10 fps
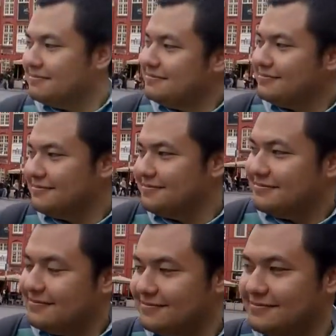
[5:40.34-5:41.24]

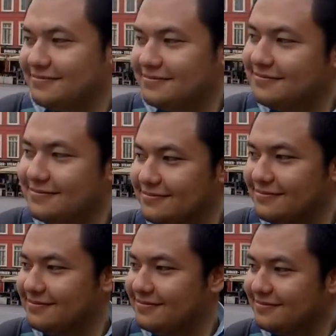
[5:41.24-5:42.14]

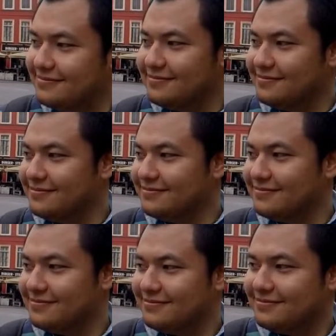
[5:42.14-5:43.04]

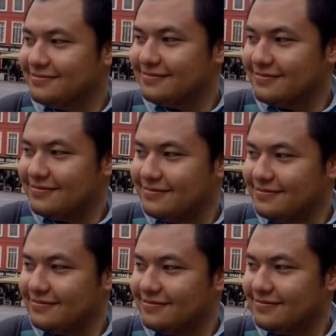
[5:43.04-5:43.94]

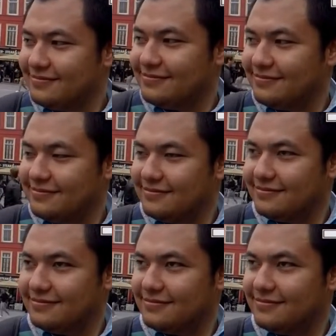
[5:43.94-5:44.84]

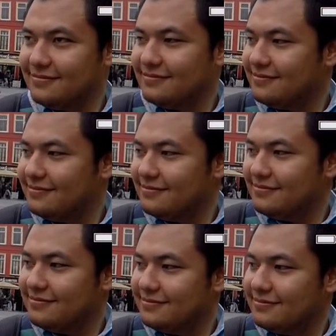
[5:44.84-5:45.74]

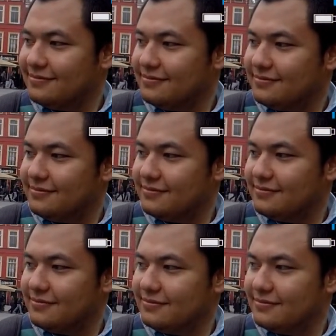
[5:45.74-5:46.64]

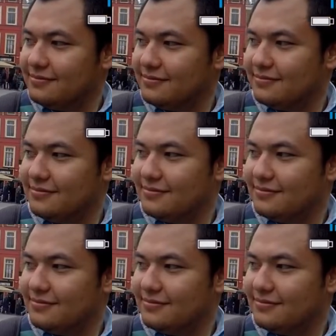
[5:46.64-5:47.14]
No words are spoken by the person on screen.